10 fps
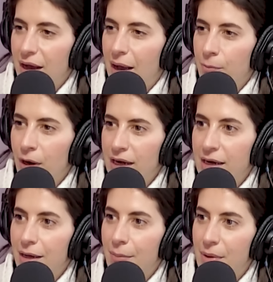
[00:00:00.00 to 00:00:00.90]
I'm ready
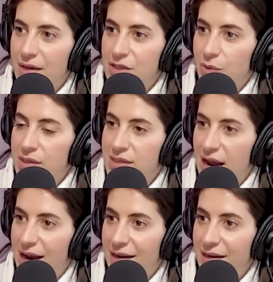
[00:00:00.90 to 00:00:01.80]
to commit to a
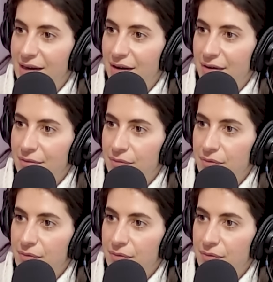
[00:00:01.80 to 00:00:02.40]
day of